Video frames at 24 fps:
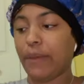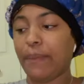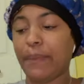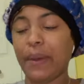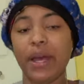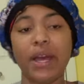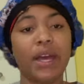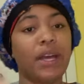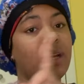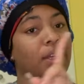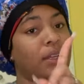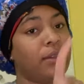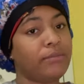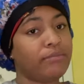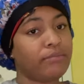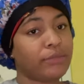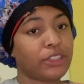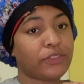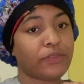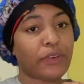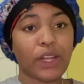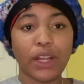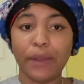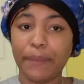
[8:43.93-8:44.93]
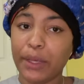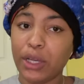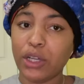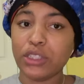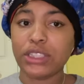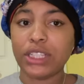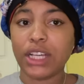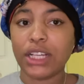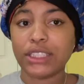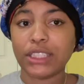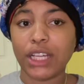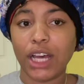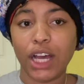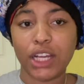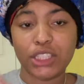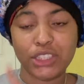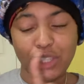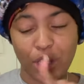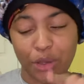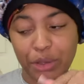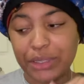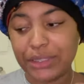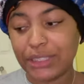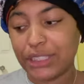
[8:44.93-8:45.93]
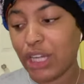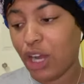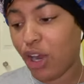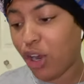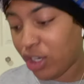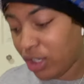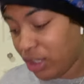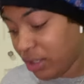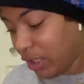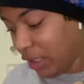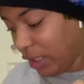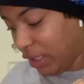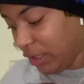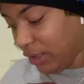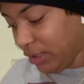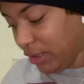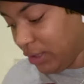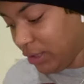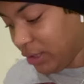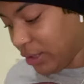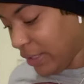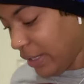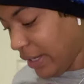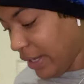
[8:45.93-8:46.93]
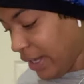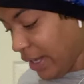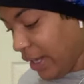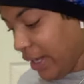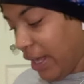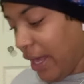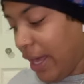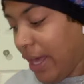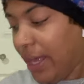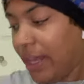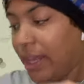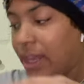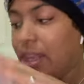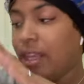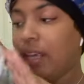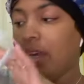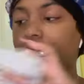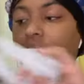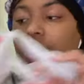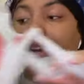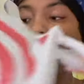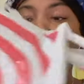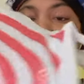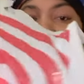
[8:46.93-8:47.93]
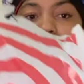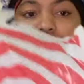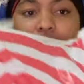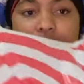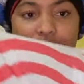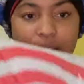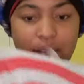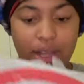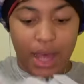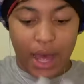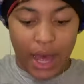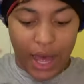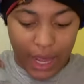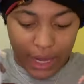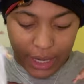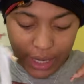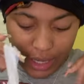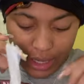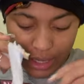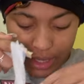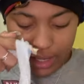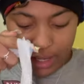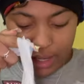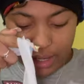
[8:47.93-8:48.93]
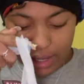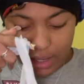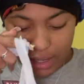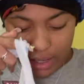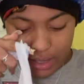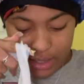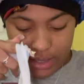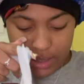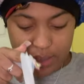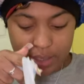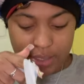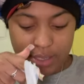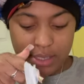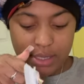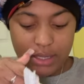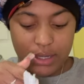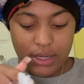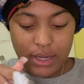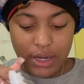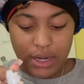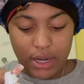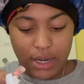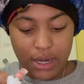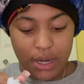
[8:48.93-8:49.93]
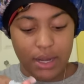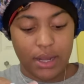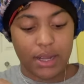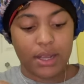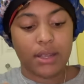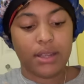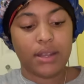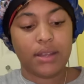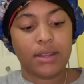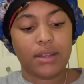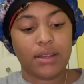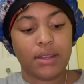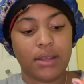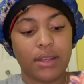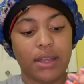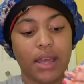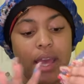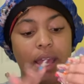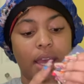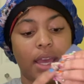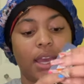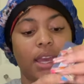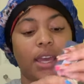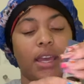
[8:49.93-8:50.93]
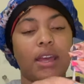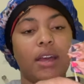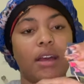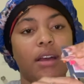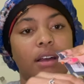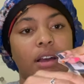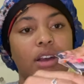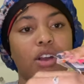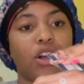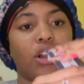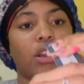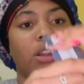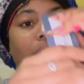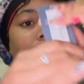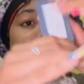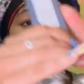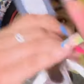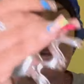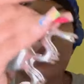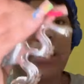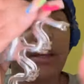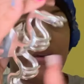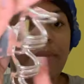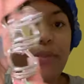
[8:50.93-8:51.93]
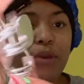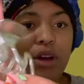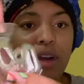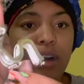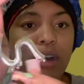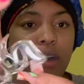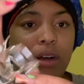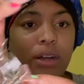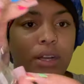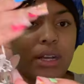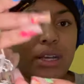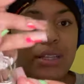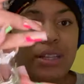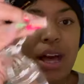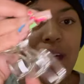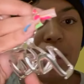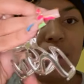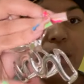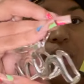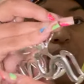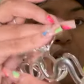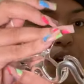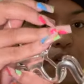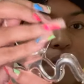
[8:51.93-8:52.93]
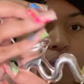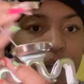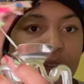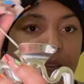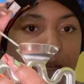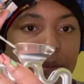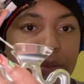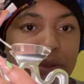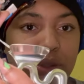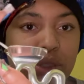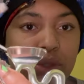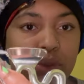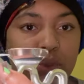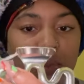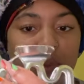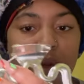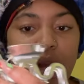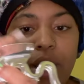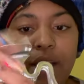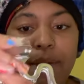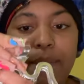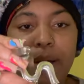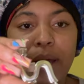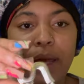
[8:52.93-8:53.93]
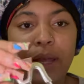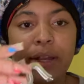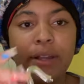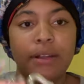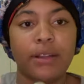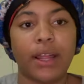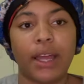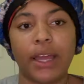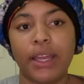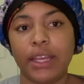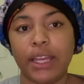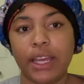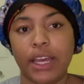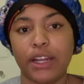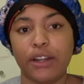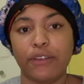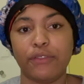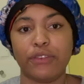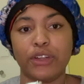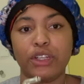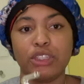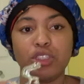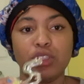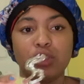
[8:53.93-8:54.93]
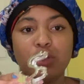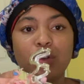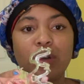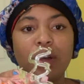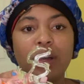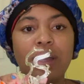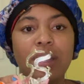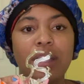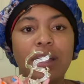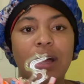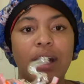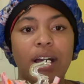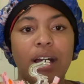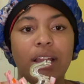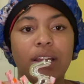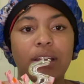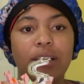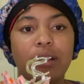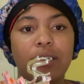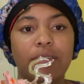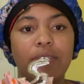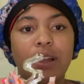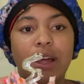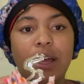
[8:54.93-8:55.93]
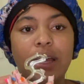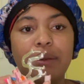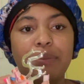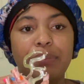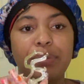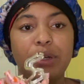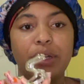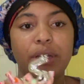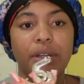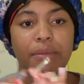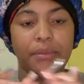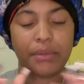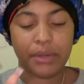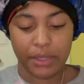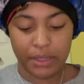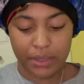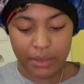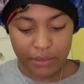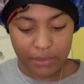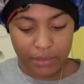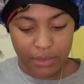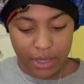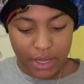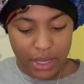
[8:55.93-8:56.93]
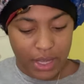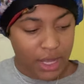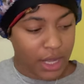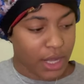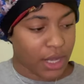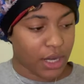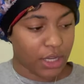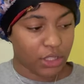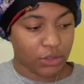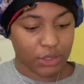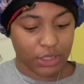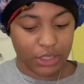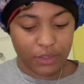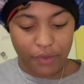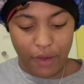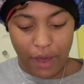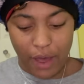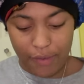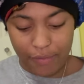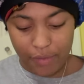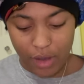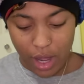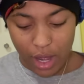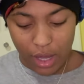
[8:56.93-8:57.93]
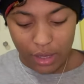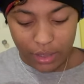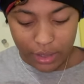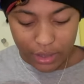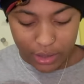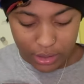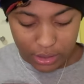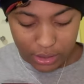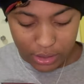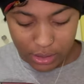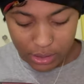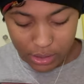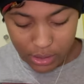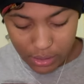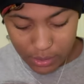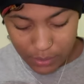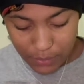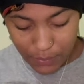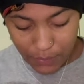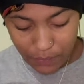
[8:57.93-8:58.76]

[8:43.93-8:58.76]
Follow me on TikTok so you can see all the looks. And then I got a claw clip, y'all, because I love clips when I have my hair, like, in the frontal. I love, like, putting them up. And this was $5.